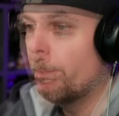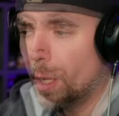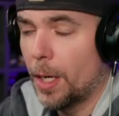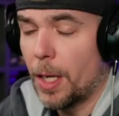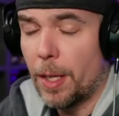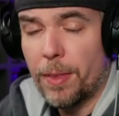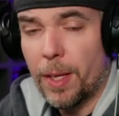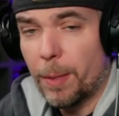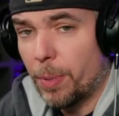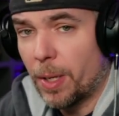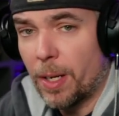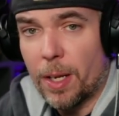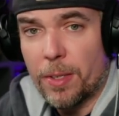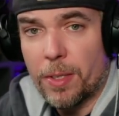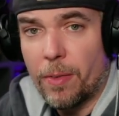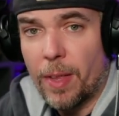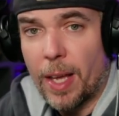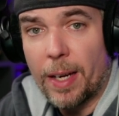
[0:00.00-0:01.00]
And I think
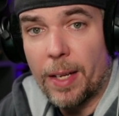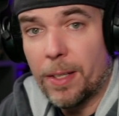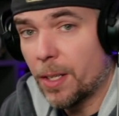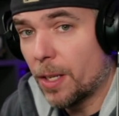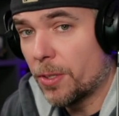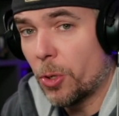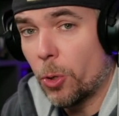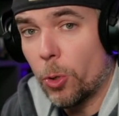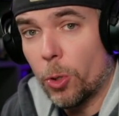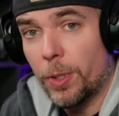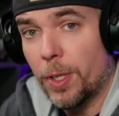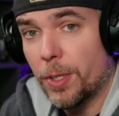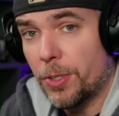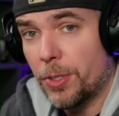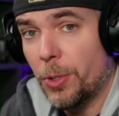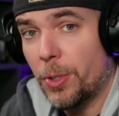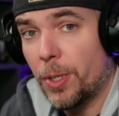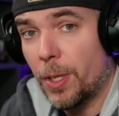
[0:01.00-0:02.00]
because of that, it does hold
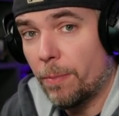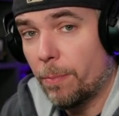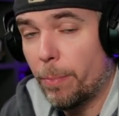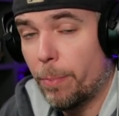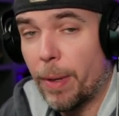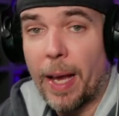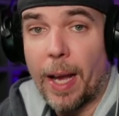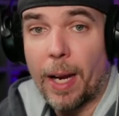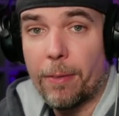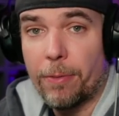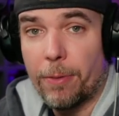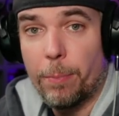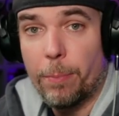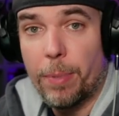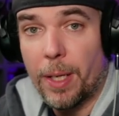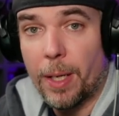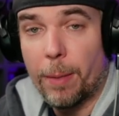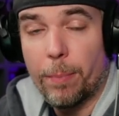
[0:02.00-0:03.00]
this unit back from
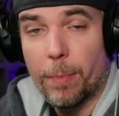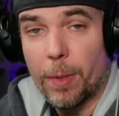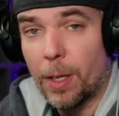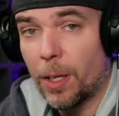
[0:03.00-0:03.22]
being